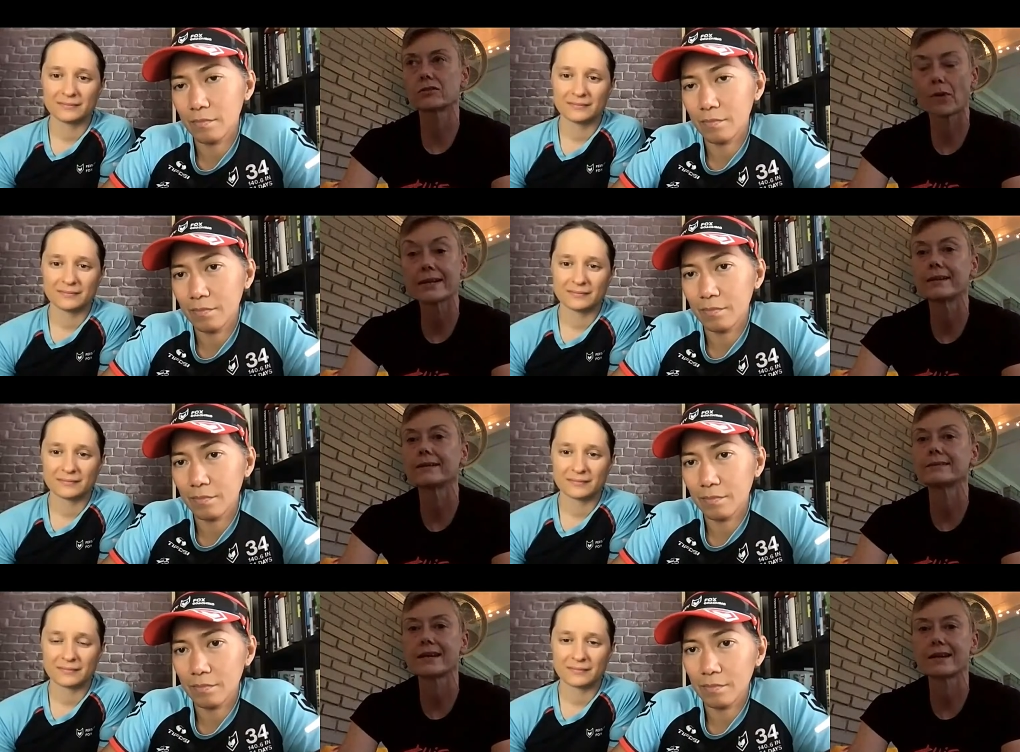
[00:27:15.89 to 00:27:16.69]

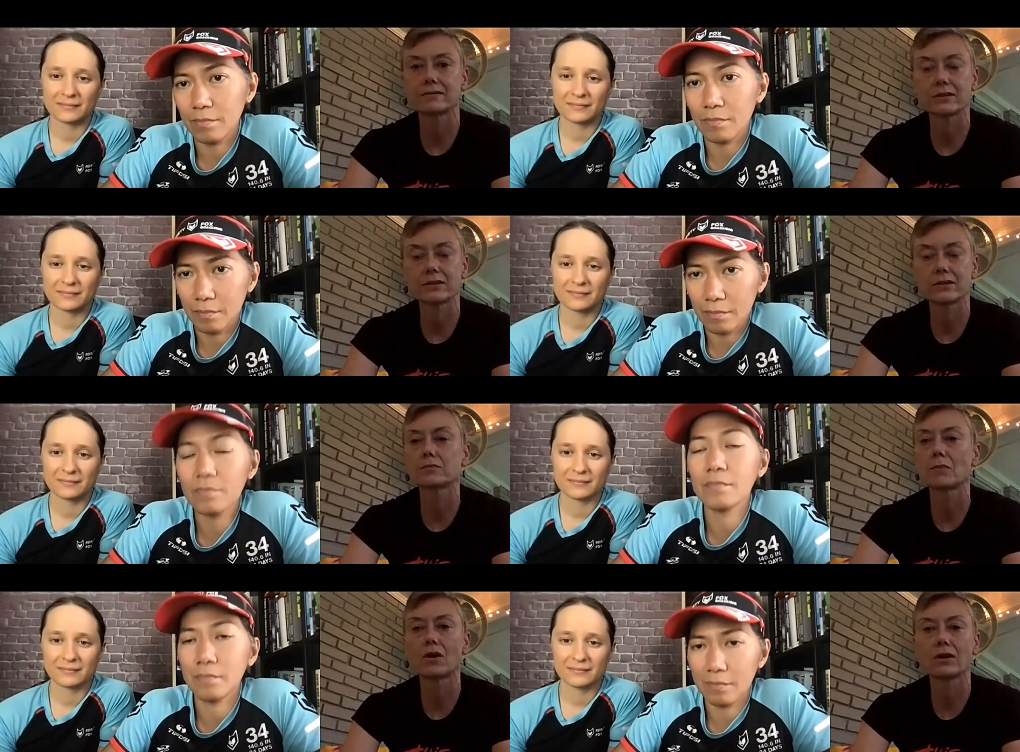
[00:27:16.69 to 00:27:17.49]
Speaker 1: breaking it down to the
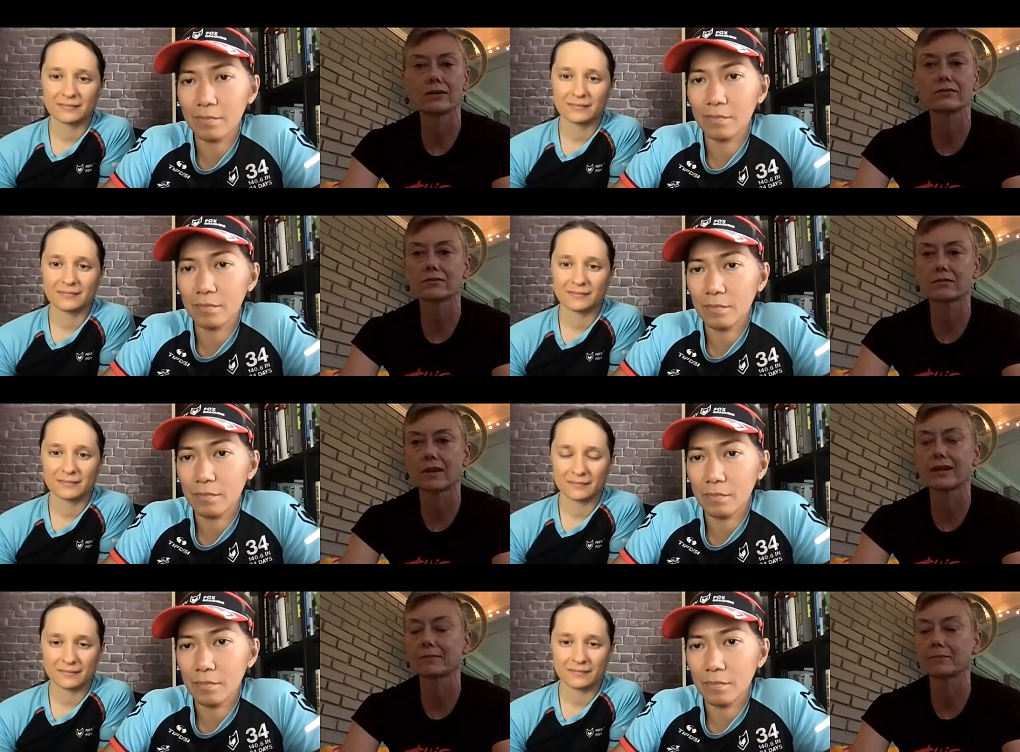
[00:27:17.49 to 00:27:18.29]
smallest
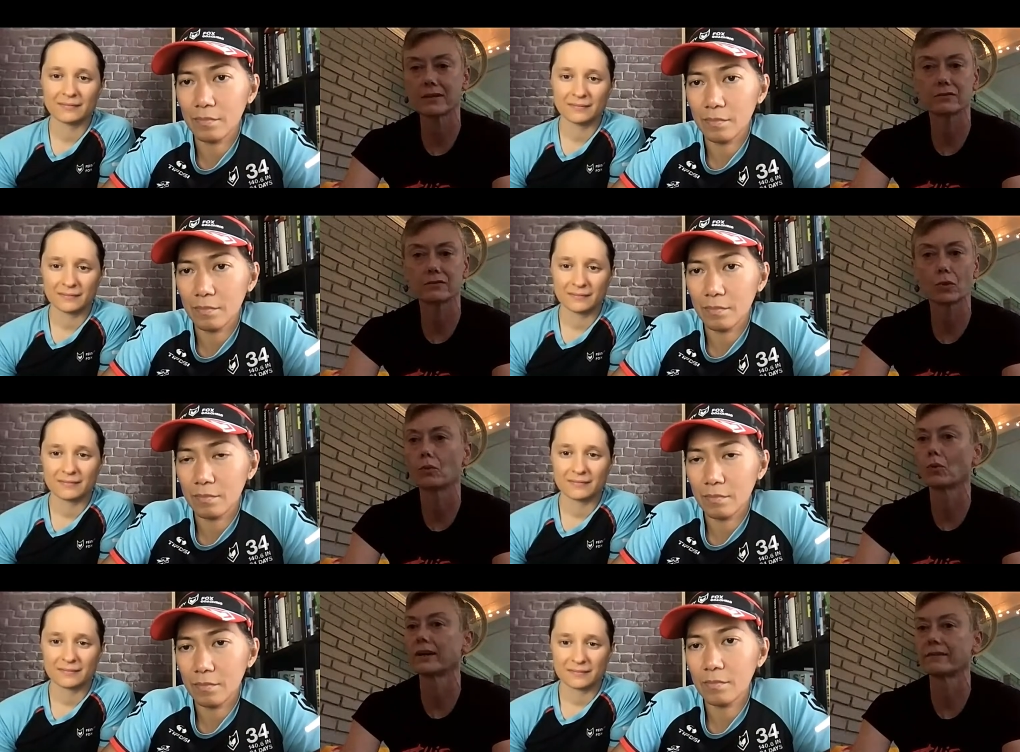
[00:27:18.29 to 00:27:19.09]
like piece
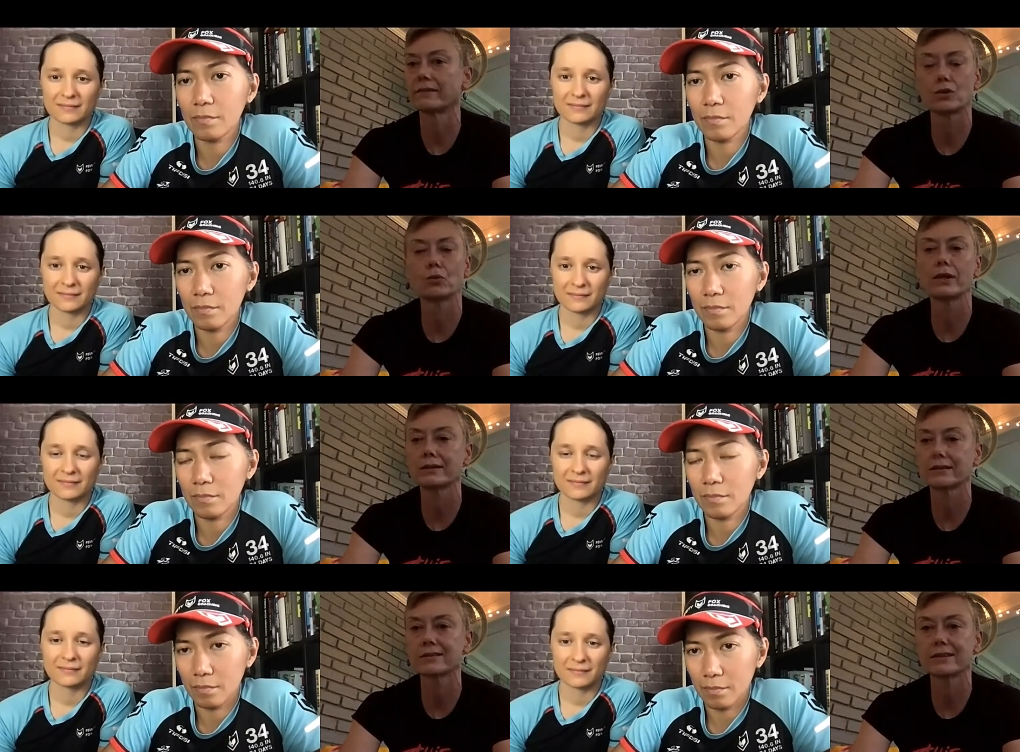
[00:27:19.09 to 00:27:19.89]
what whatever your
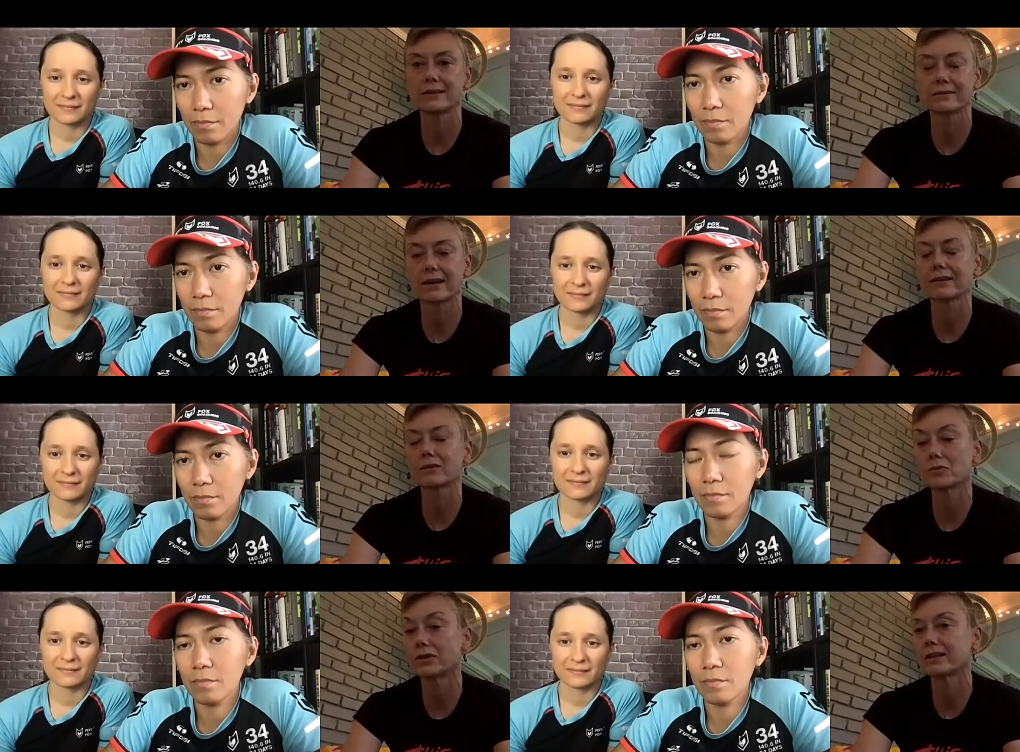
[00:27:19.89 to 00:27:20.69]
weakness is like
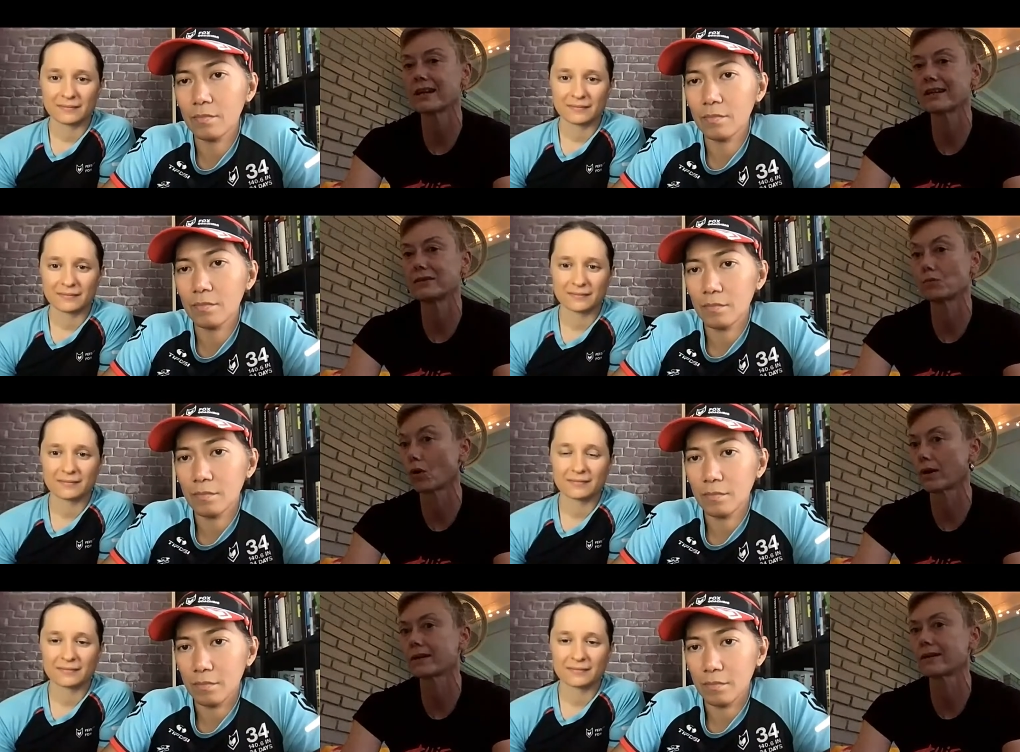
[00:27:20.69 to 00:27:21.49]
communicating
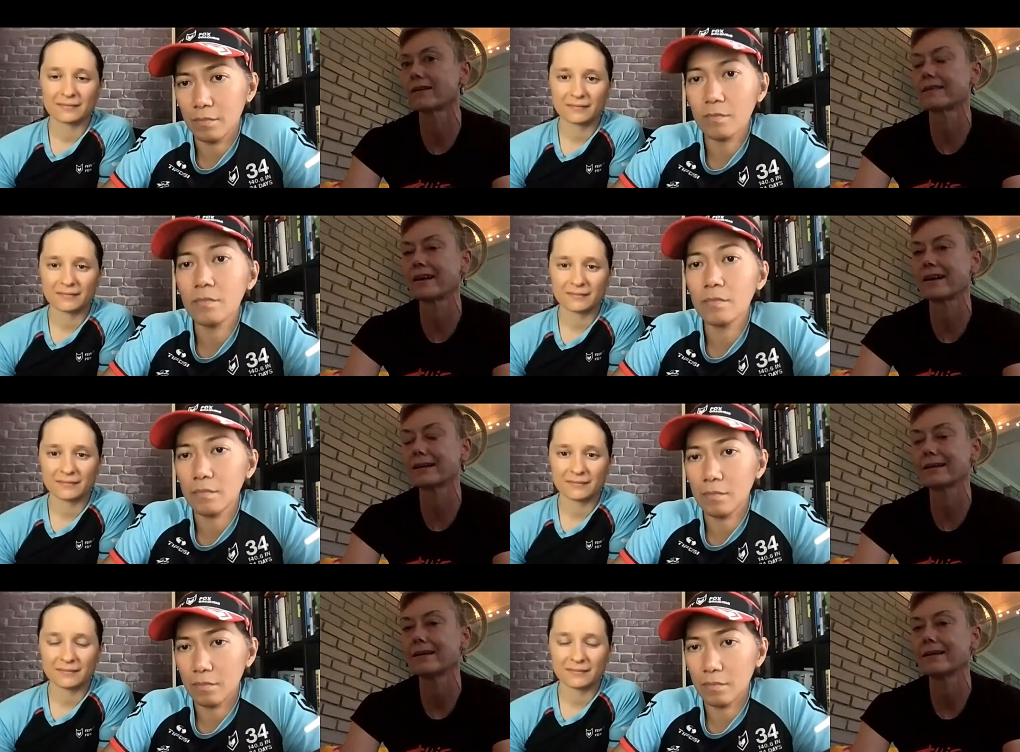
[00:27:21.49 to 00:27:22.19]
working on that